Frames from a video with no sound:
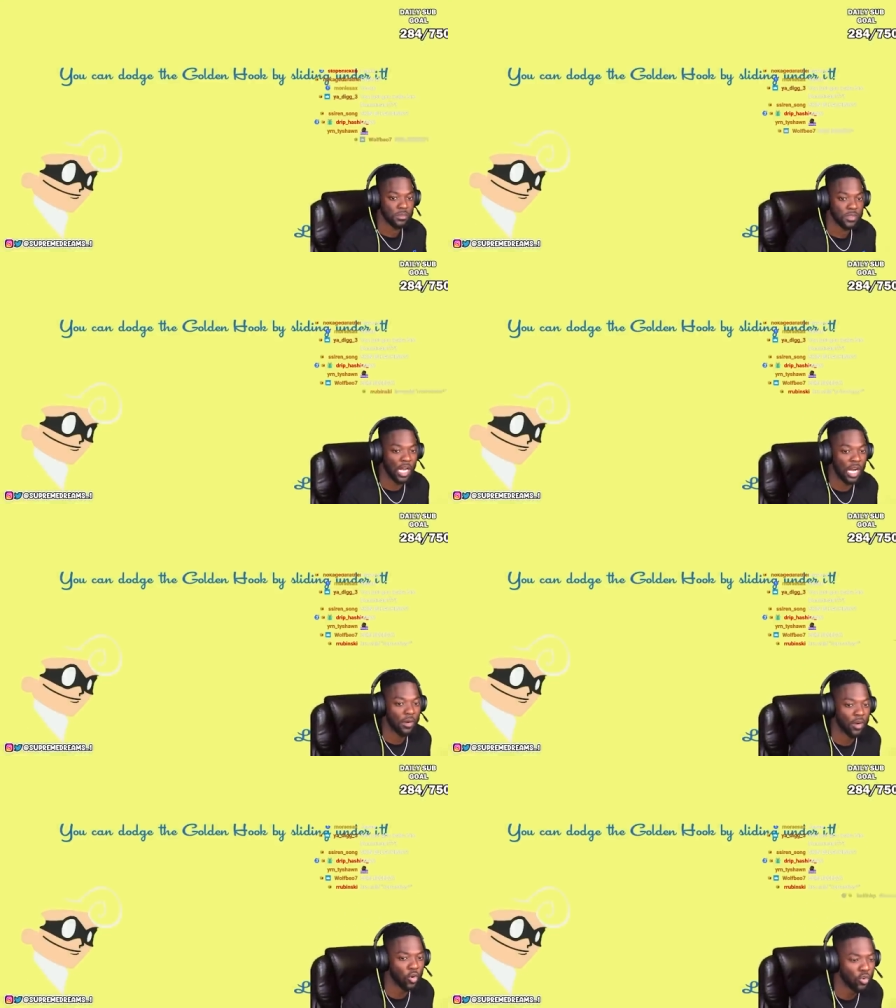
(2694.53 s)

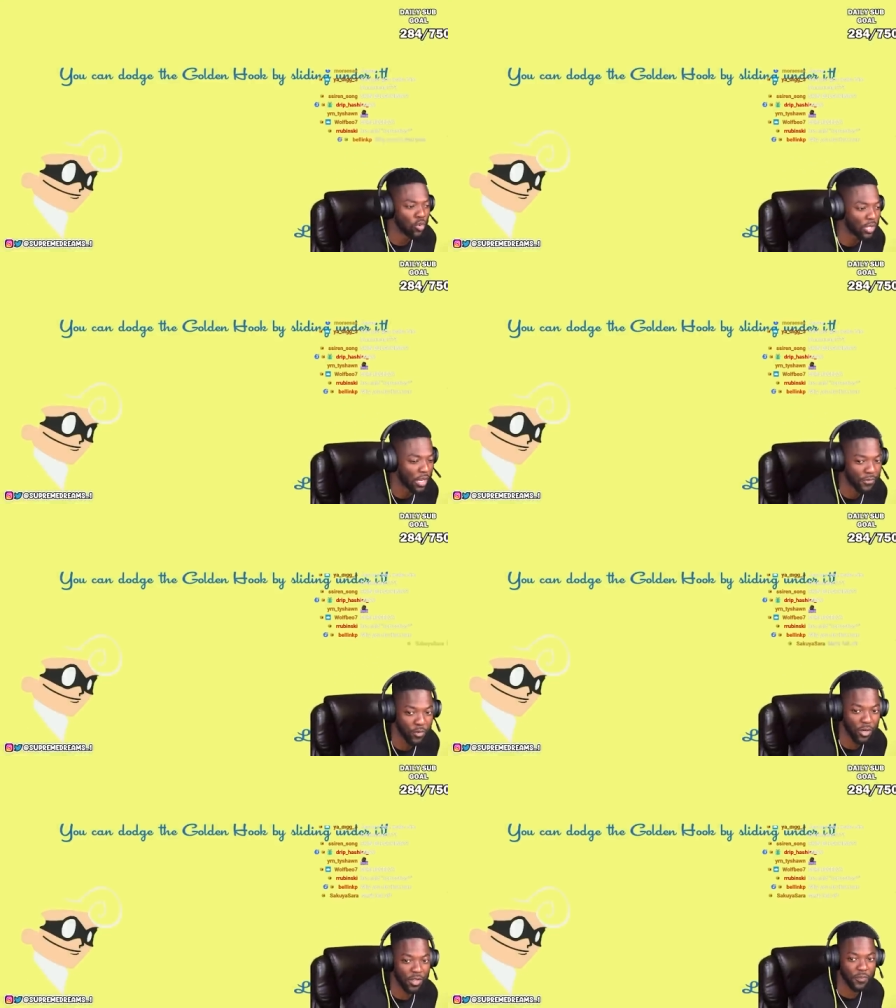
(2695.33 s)
Nah, who you can't
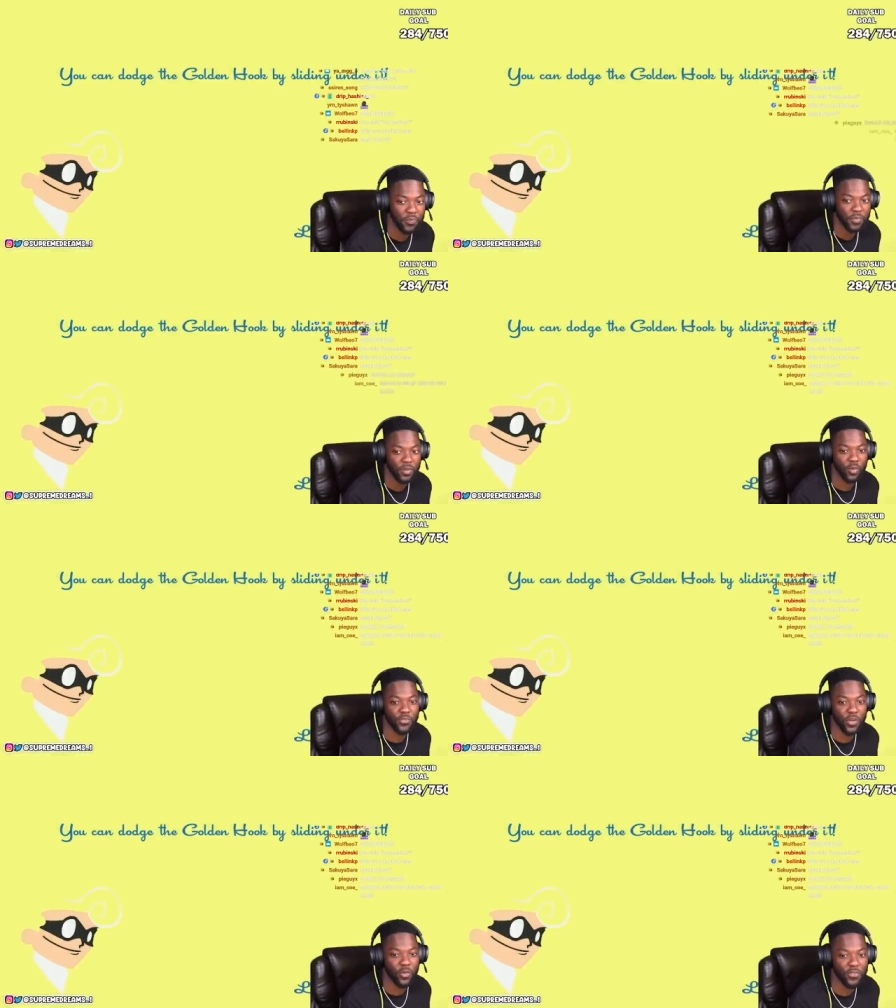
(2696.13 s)
afford it? Giggity. We
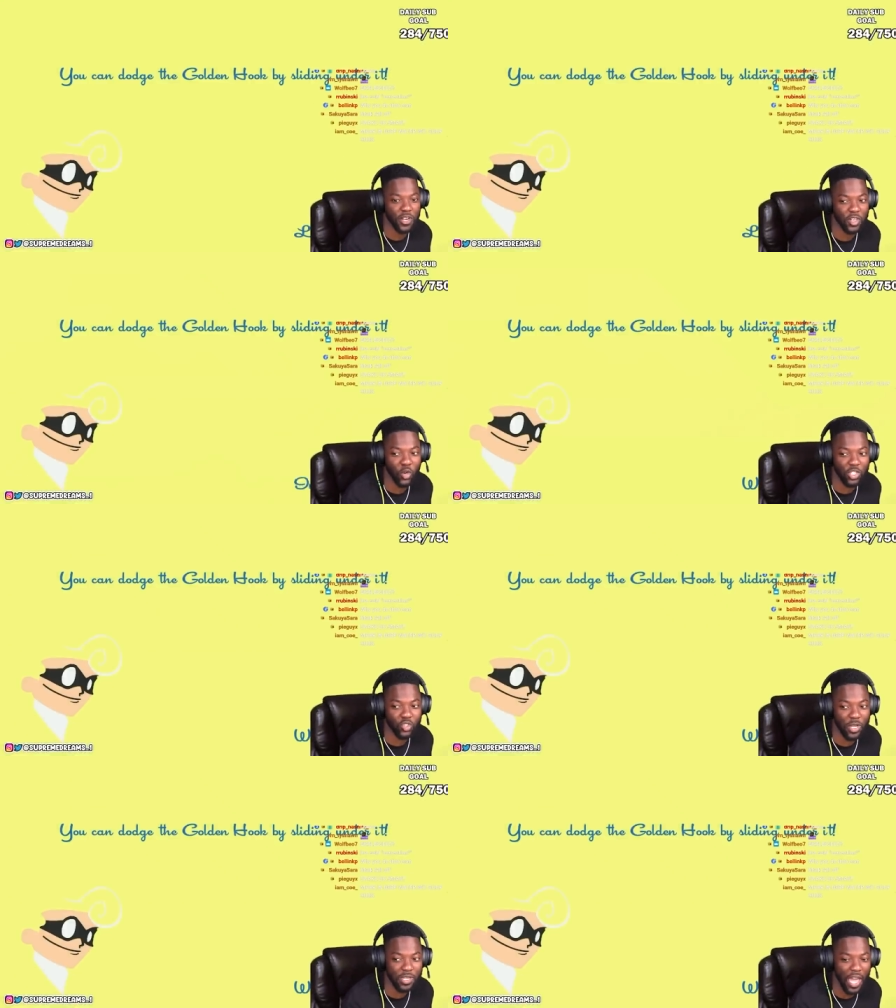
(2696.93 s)
fin- we finna do it,
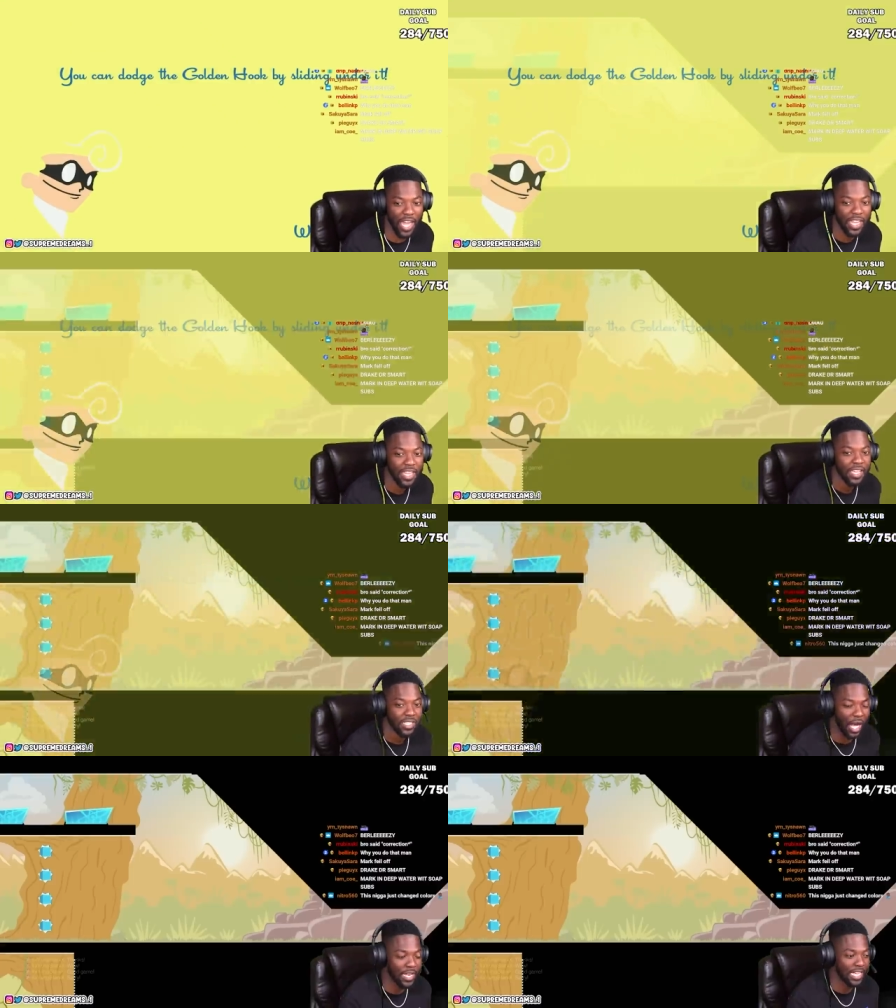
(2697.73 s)
Dream Gang.
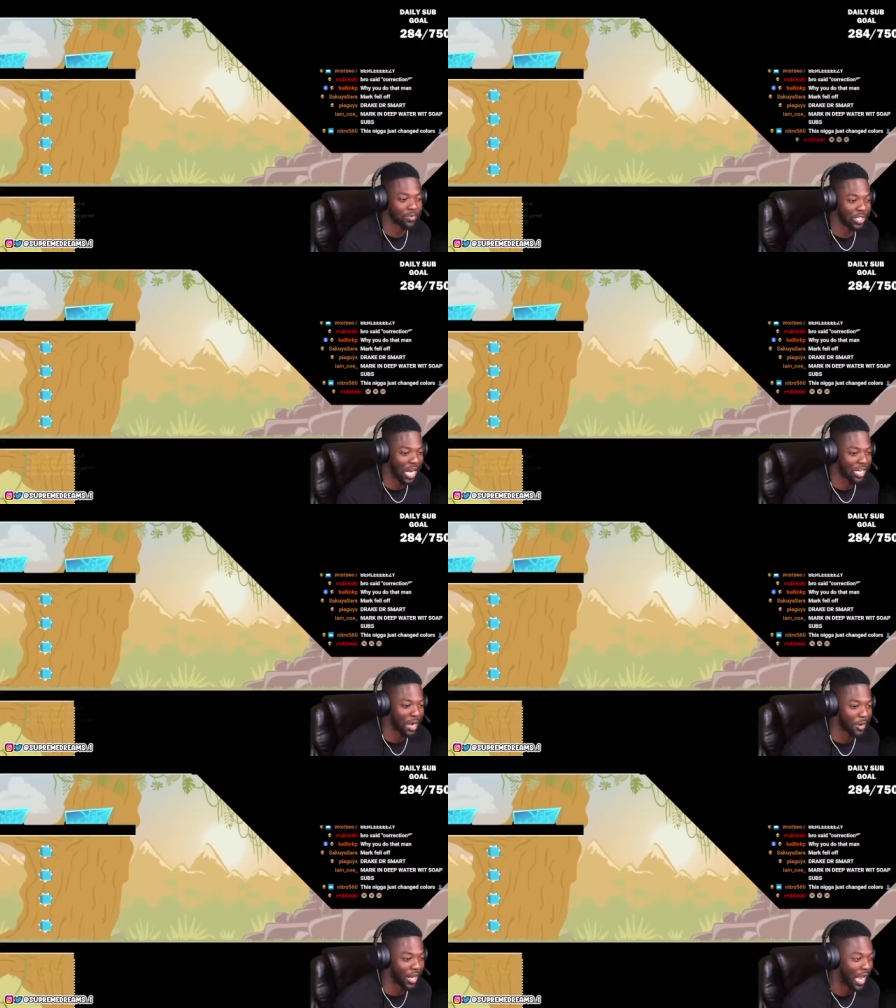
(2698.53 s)
Y'all niggas, what y'all
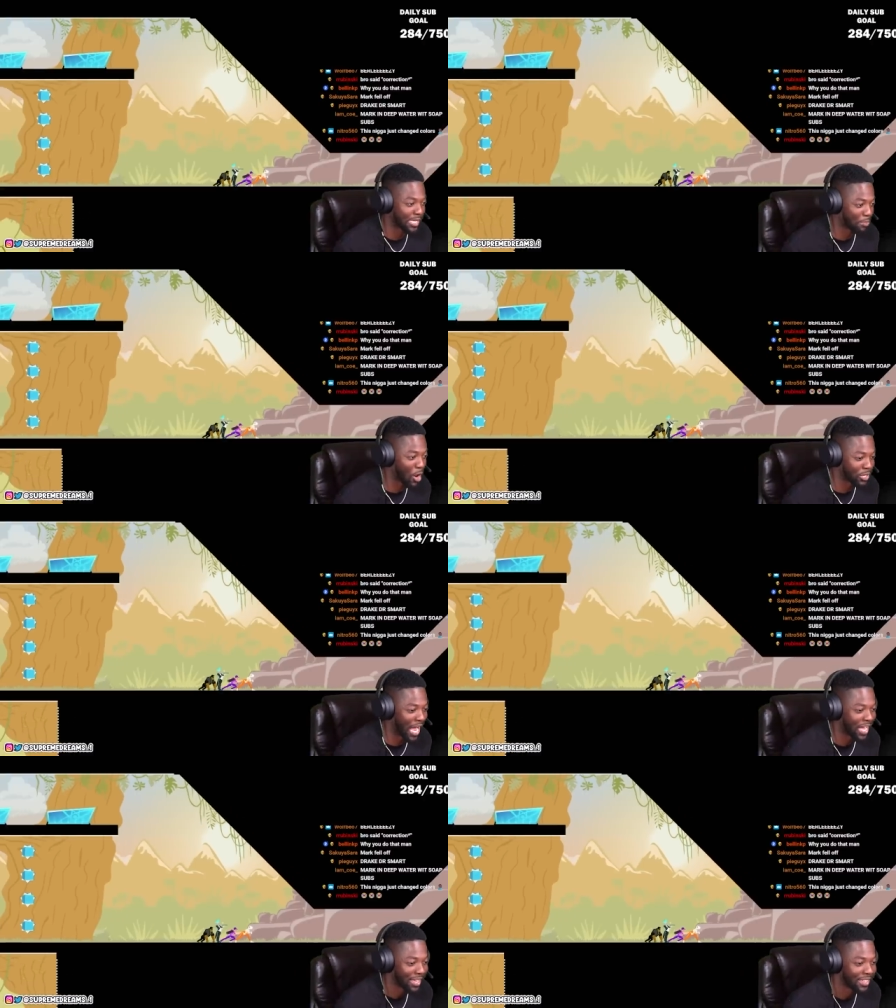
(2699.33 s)
coming here at the broke
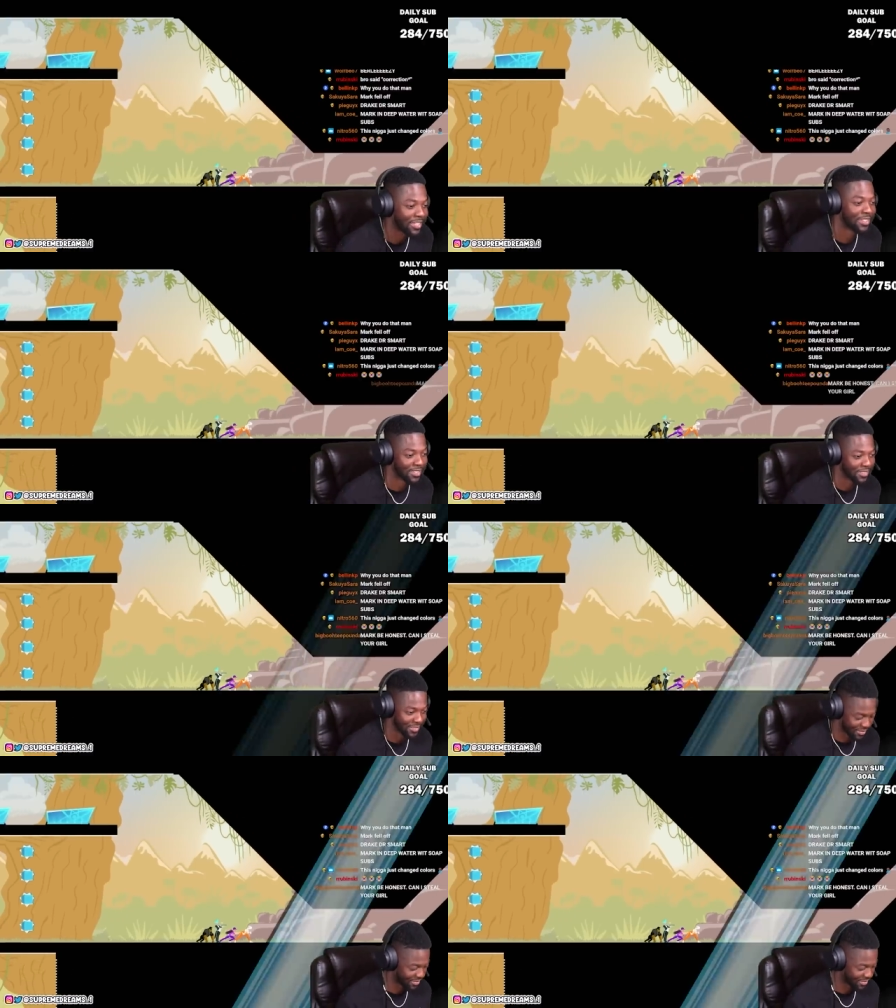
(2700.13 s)
now? Calm down.